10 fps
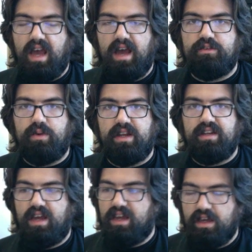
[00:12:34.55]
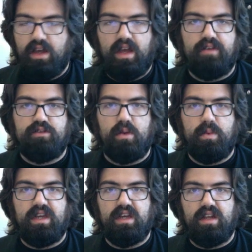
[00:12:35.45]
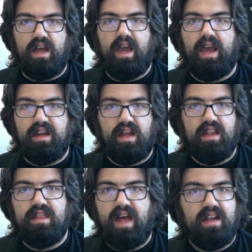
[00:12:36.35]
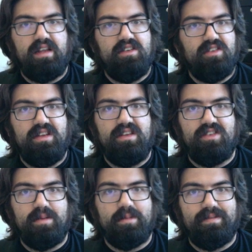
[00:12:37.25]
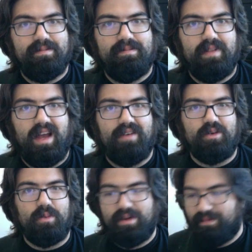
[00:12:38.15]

Have a great day, have a great weekend, and that is the assignment. Have a good one.